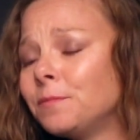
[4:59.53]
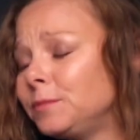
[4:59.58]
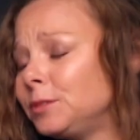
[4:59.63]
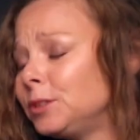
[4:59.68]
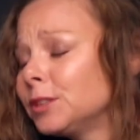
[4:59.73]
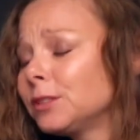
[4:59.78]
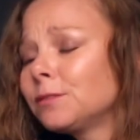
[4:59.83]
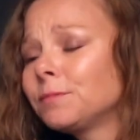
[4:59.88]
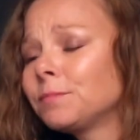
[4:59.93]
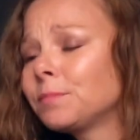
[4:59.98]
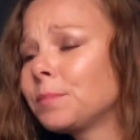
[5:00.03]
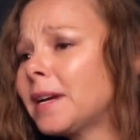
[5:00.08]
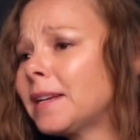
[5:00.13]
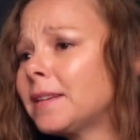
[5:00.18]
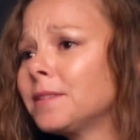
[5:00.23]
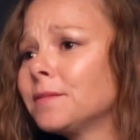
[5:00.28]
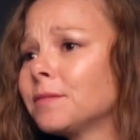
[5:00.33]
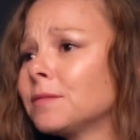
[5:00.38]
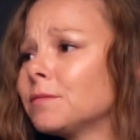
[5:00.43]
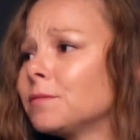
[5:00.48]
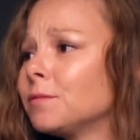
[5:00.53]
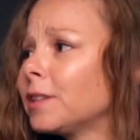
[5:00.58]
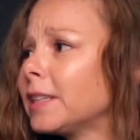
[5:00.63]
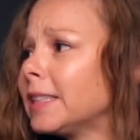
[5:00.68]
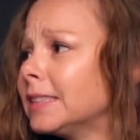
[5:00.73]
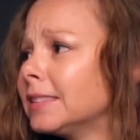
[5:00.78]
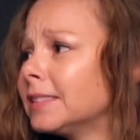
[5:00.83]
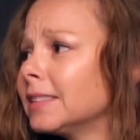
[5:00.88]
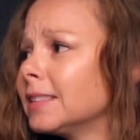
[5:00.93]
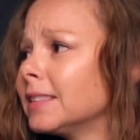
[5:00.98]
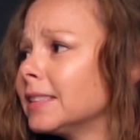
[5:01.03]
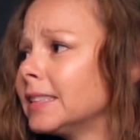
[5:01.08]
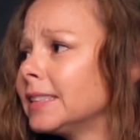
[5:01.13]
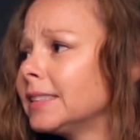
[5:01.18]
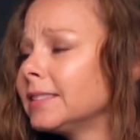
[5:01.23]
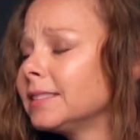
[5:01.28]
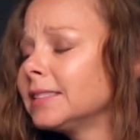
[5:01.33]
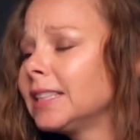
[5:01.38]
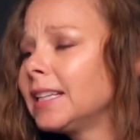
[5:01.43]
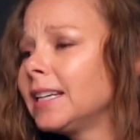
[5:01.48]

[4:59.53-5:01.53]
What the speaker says: just by different friends and things.